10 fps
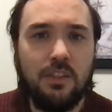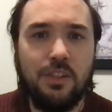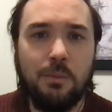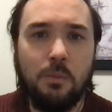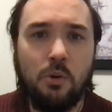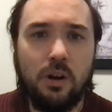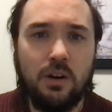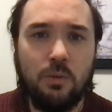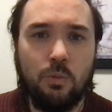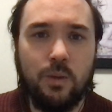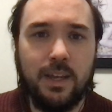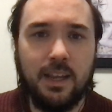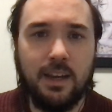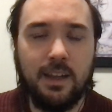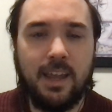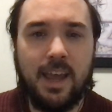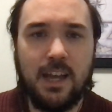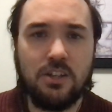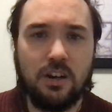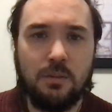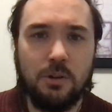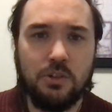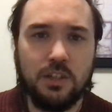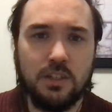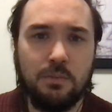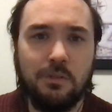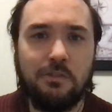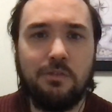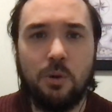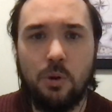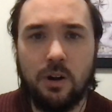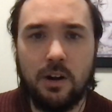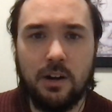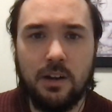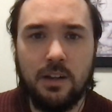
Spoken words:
the more we can catch our emotions before